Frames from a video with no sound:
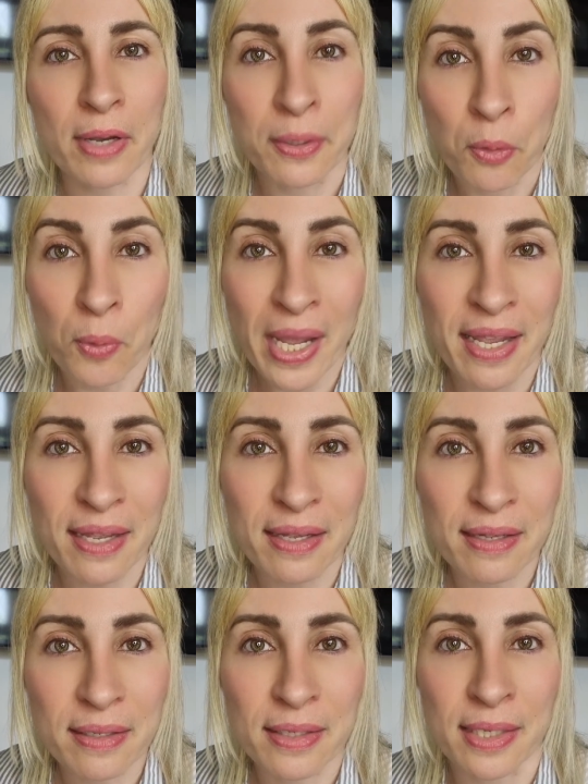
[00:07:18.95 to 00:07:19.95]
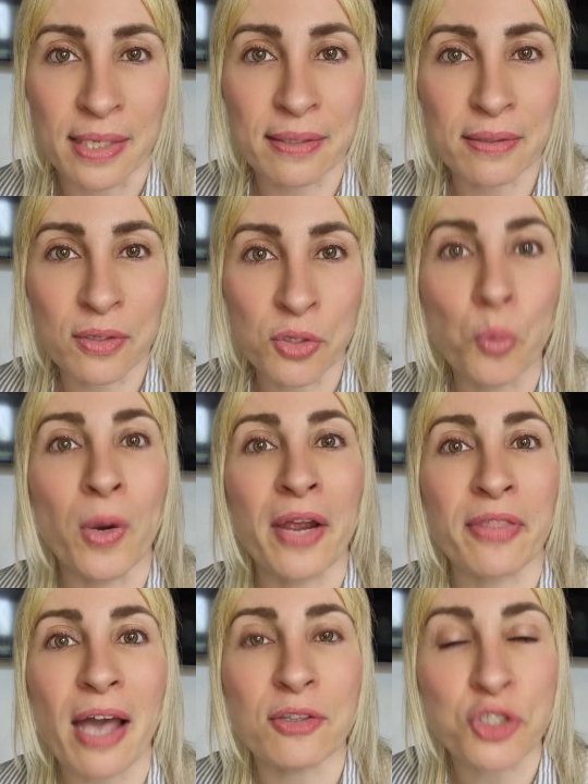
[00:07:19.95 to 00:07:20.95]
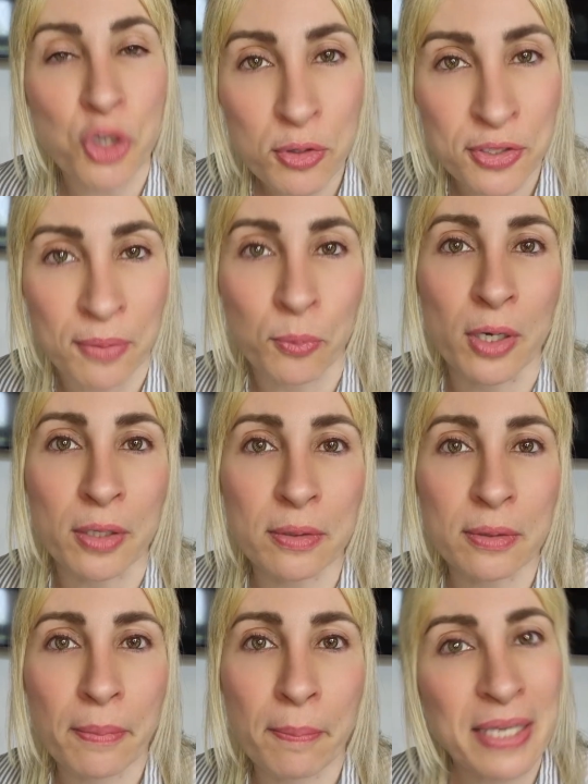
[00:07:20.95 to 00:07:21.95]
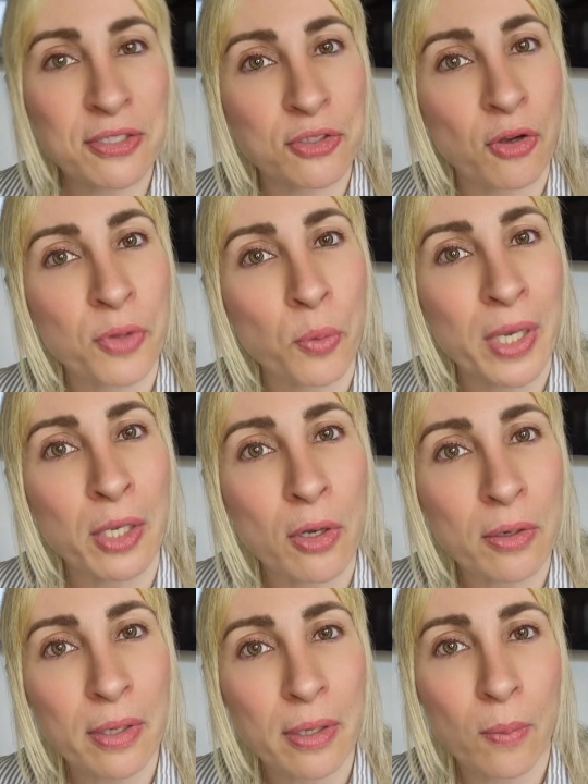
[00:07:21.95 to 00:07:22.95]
In a way, you were that chosen one based on the way you look,